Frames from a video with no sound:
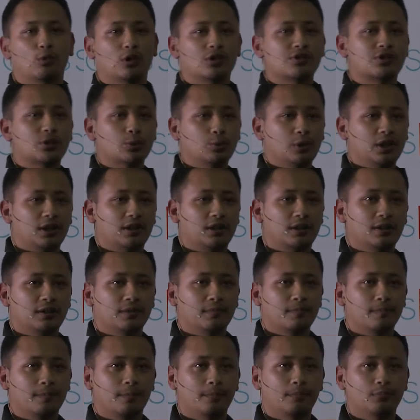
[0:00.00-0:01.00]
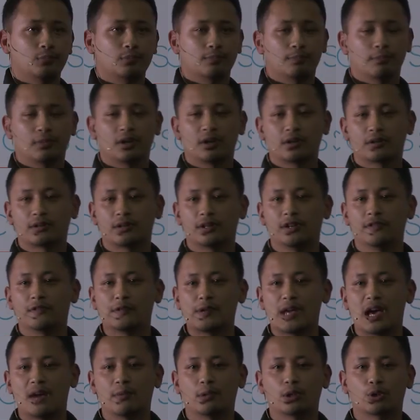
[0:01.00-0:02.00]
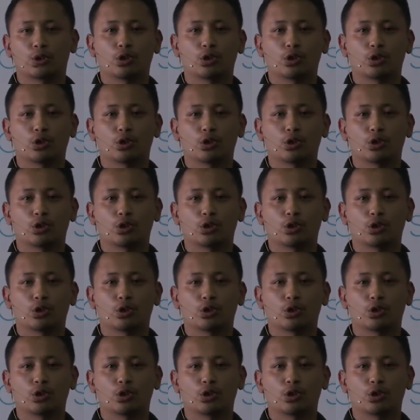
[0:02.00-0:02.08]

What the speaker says: once a week. But if you have a